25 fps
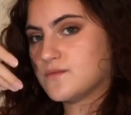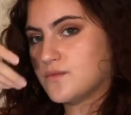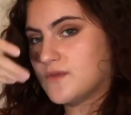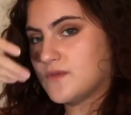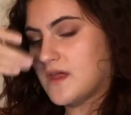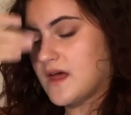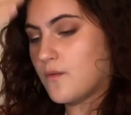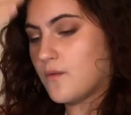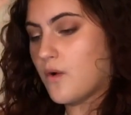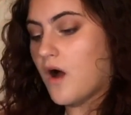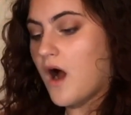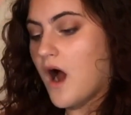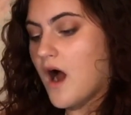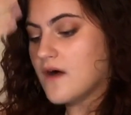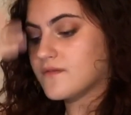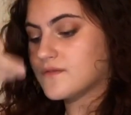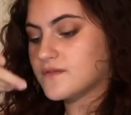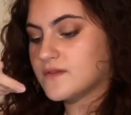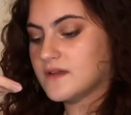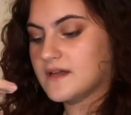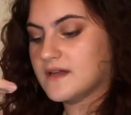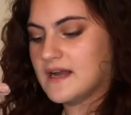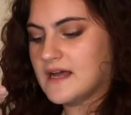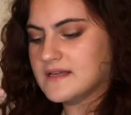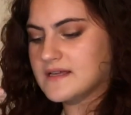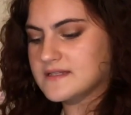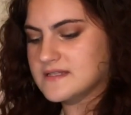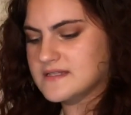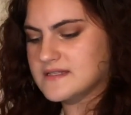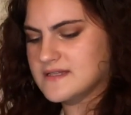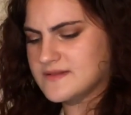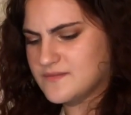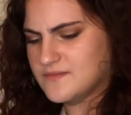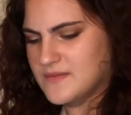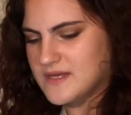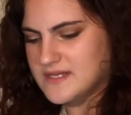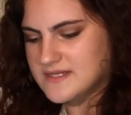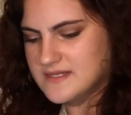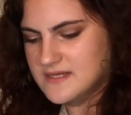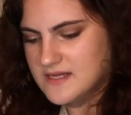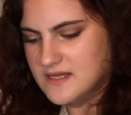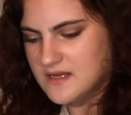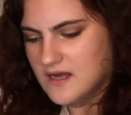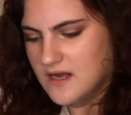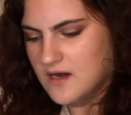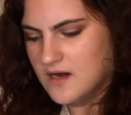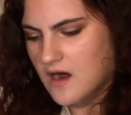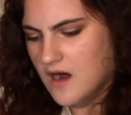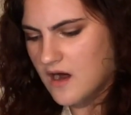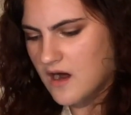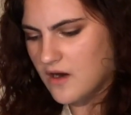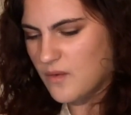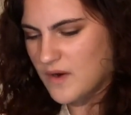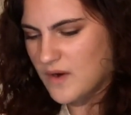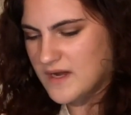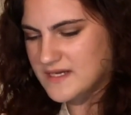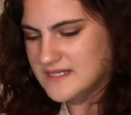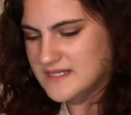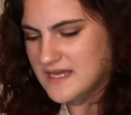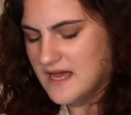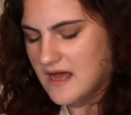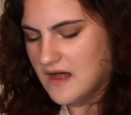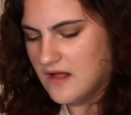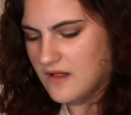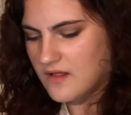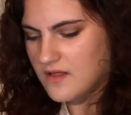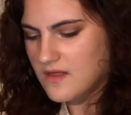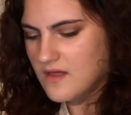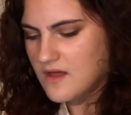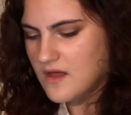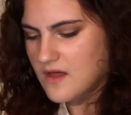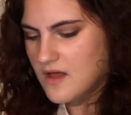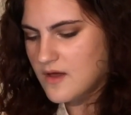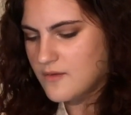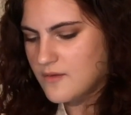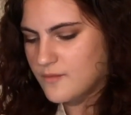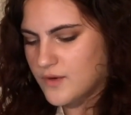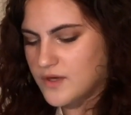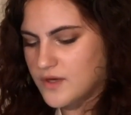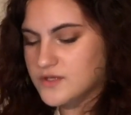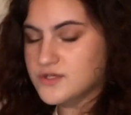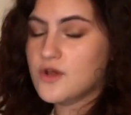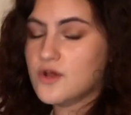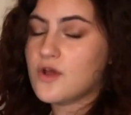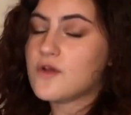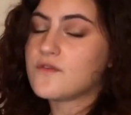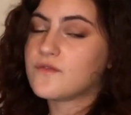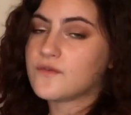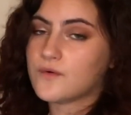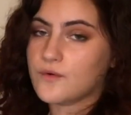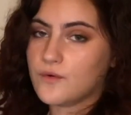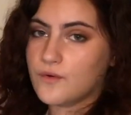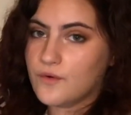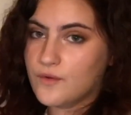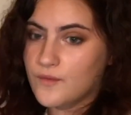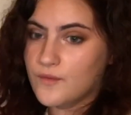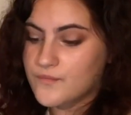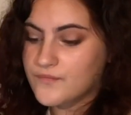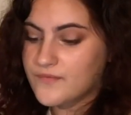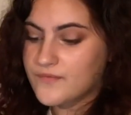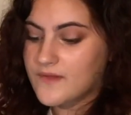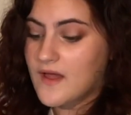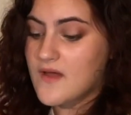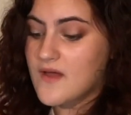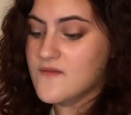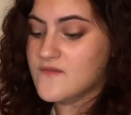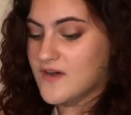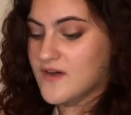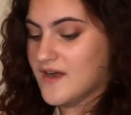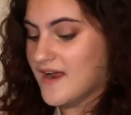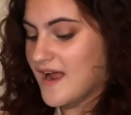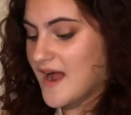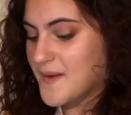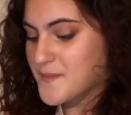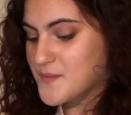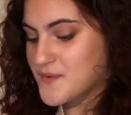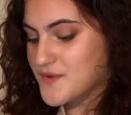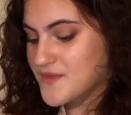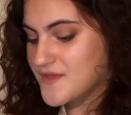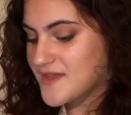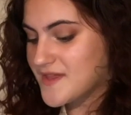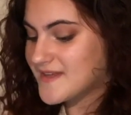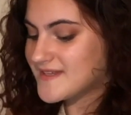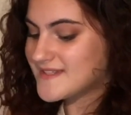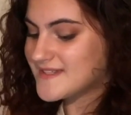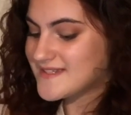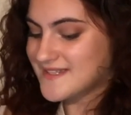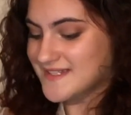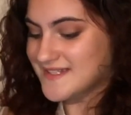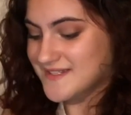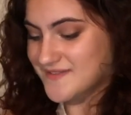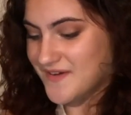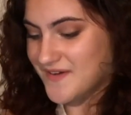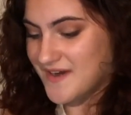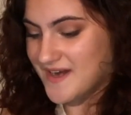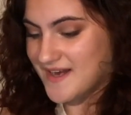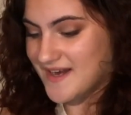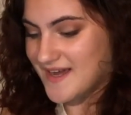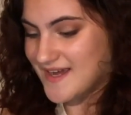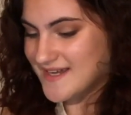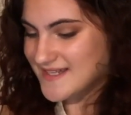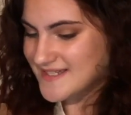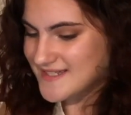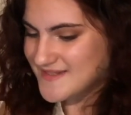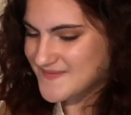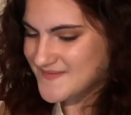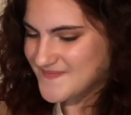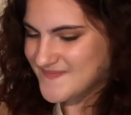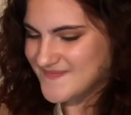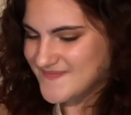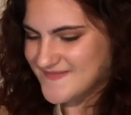that half of the glasses is missing? I can't quite tell. But overall, I'm very happy with this. It's very nice.